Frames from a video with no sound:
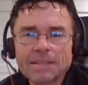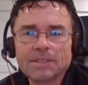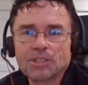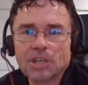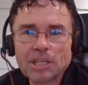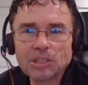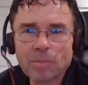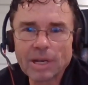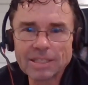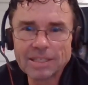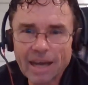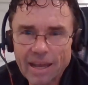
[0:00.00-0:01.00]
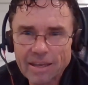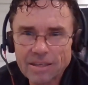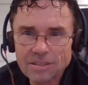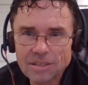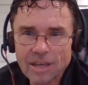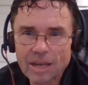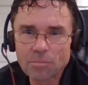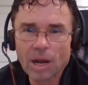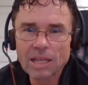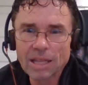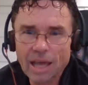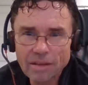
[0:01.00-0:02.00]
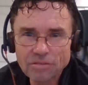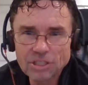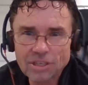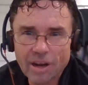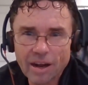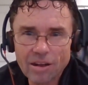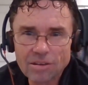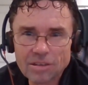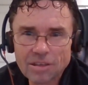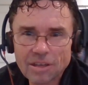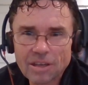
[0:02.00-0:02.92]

I had to change my diet and my lifestyle.